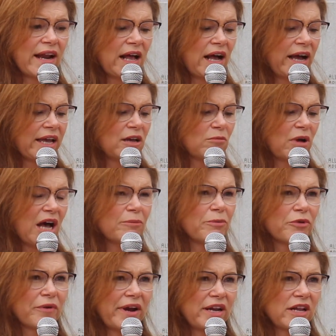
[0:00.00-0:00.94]
that I am
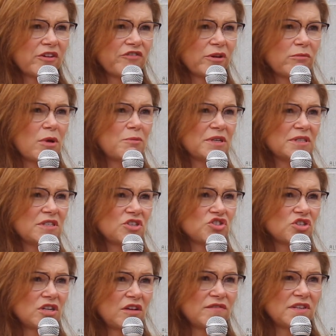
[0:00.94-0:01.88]
operating from a
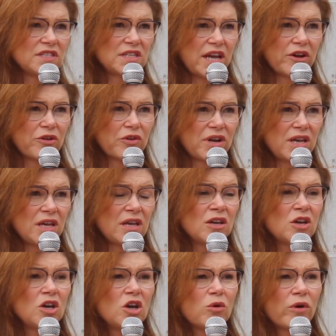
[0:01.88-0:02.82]
position of
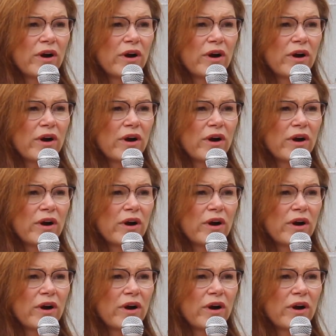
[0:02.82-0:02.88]
integrity